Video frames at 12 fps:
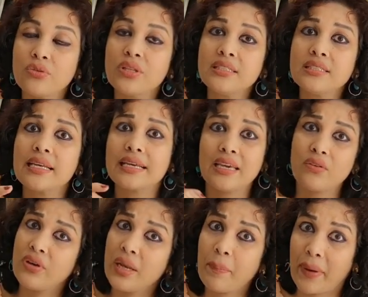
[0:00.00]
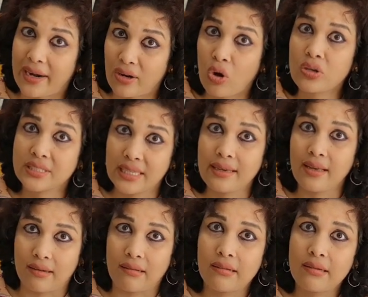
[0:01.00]
Now, this is again very
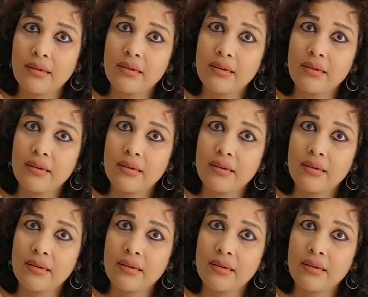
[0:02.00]
paradoxical.